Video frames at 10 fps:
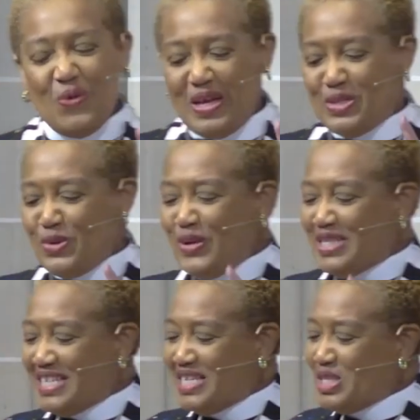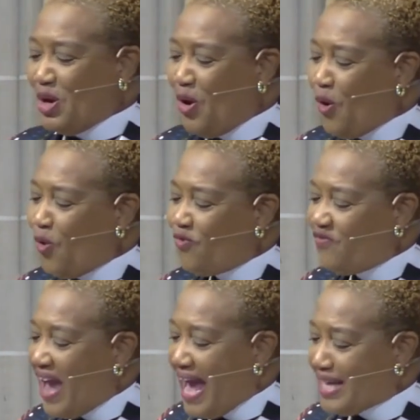who exhorts us to hold
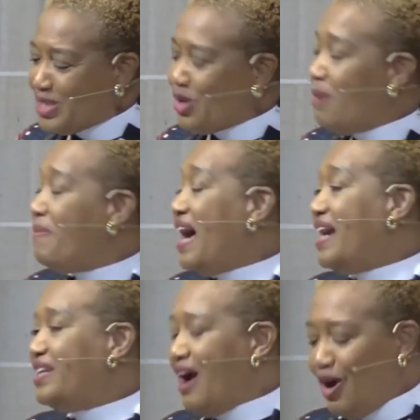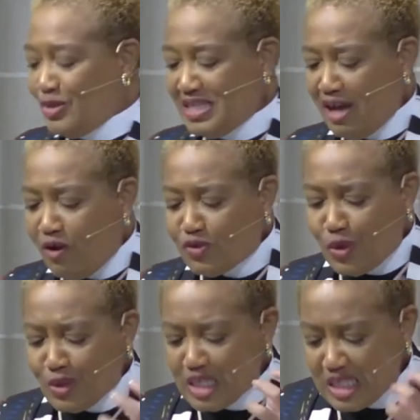fast or bind
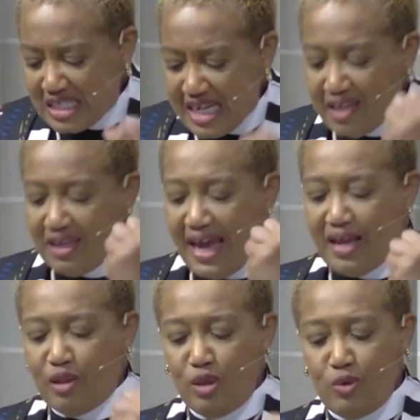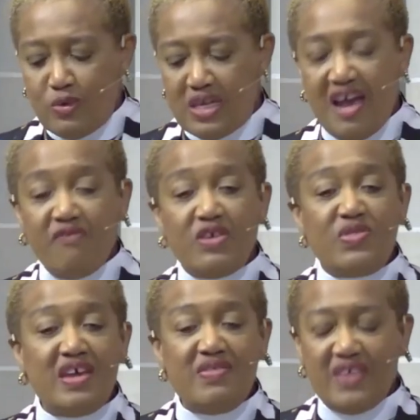ourselves or stick like glue to
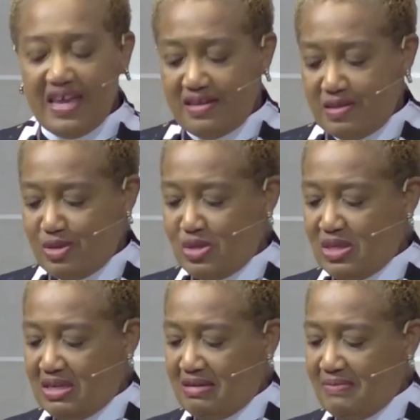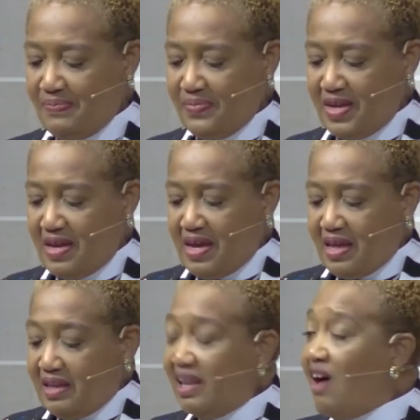everything that is good.
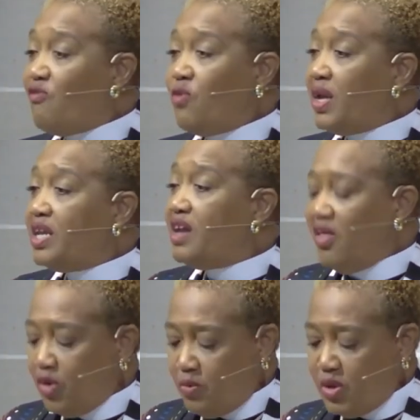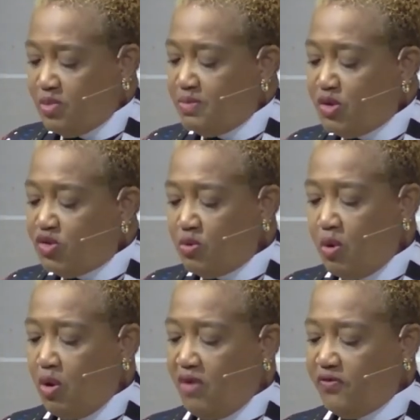Love one another with
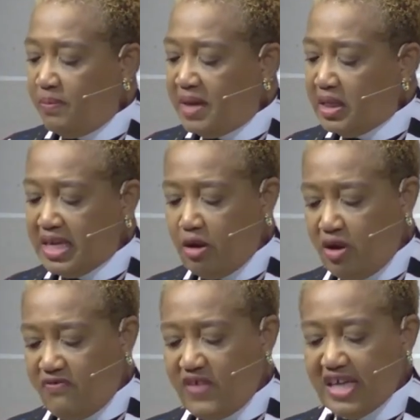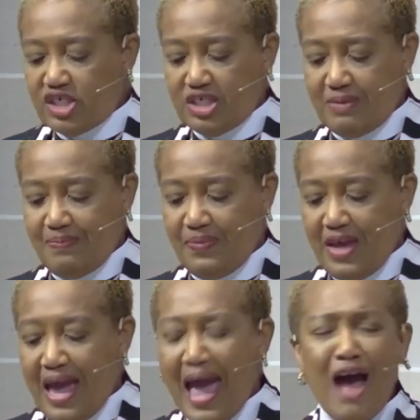mutual or familial affection.
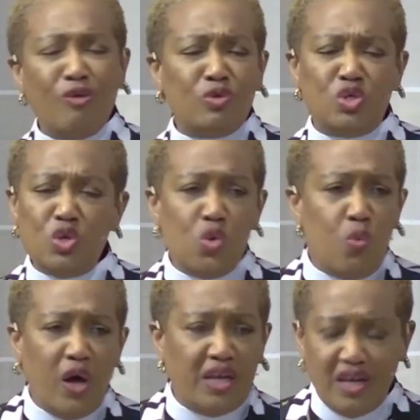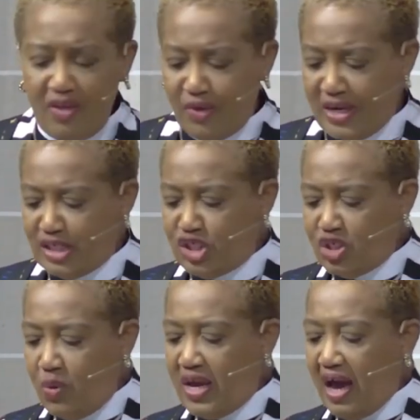Outdo one another in
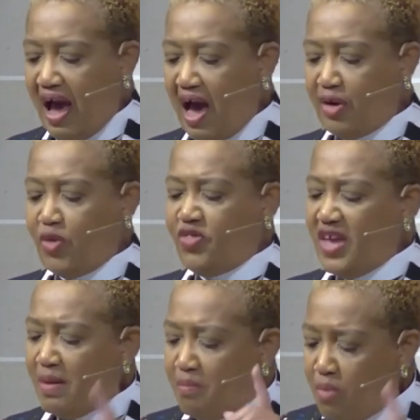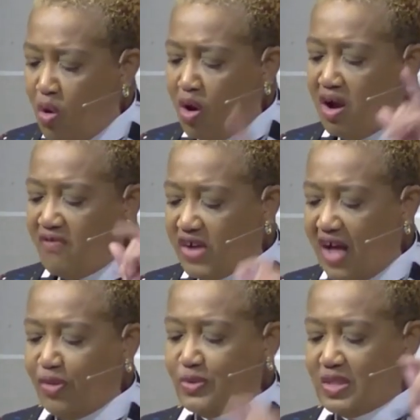showing honor. Think more of
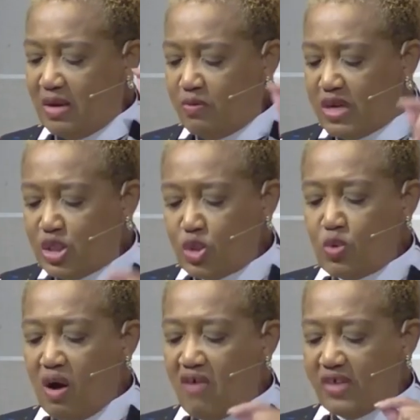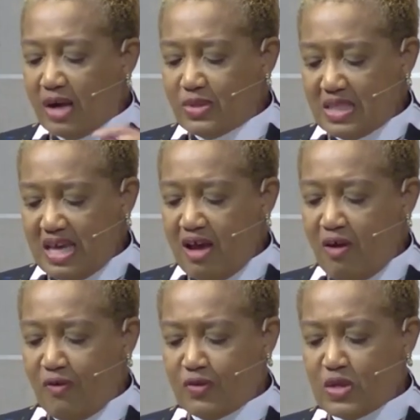others than we do of
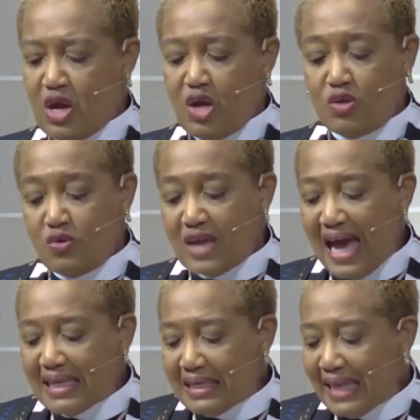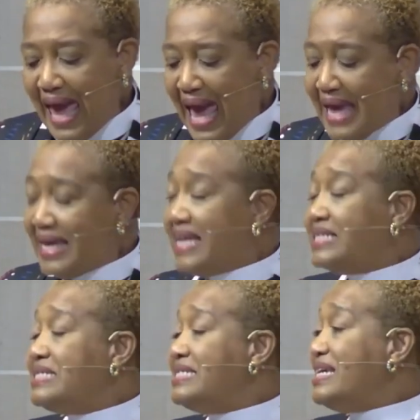ourselves. Do not lag
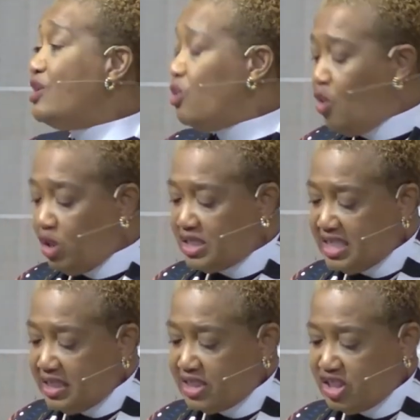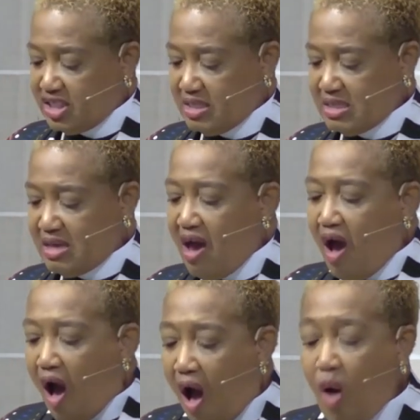in zeal or diligence.
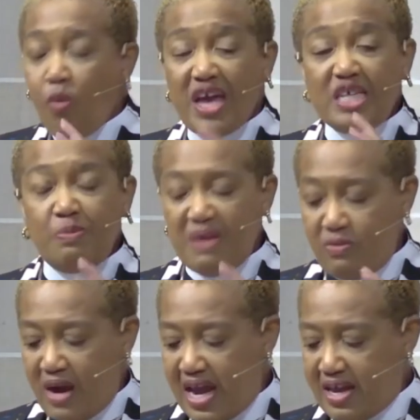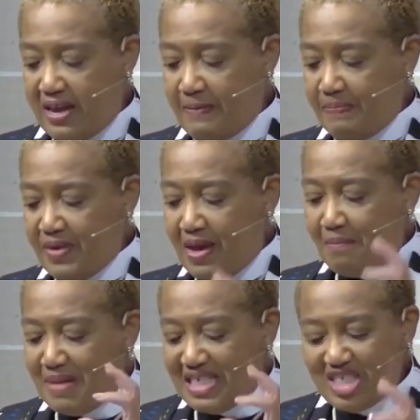Always be ready.
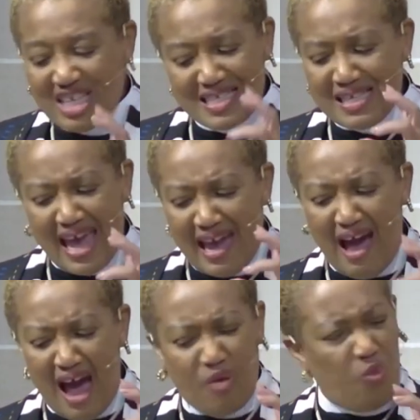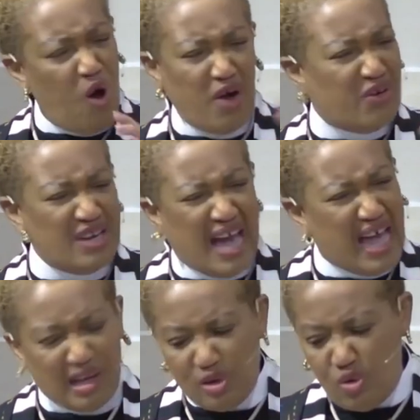Be just like hot water,
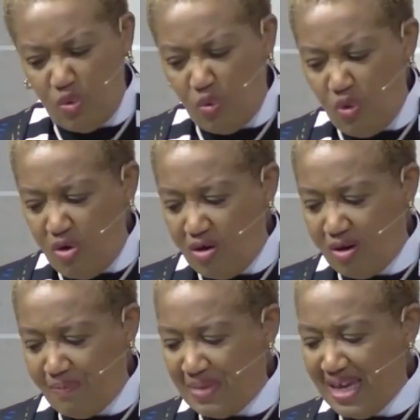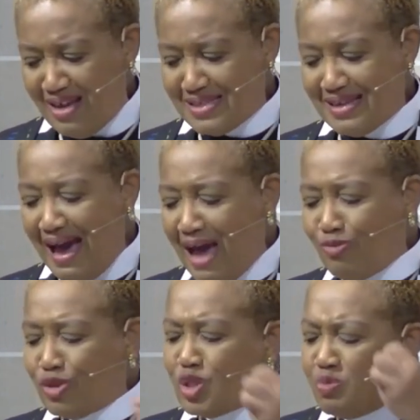not lukewarm, because
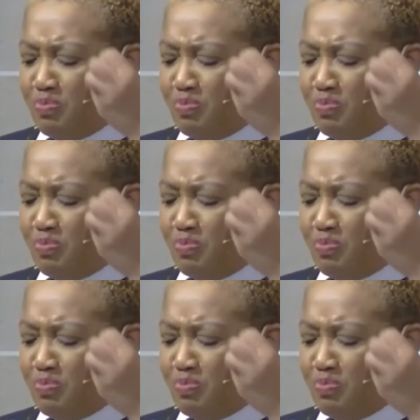God will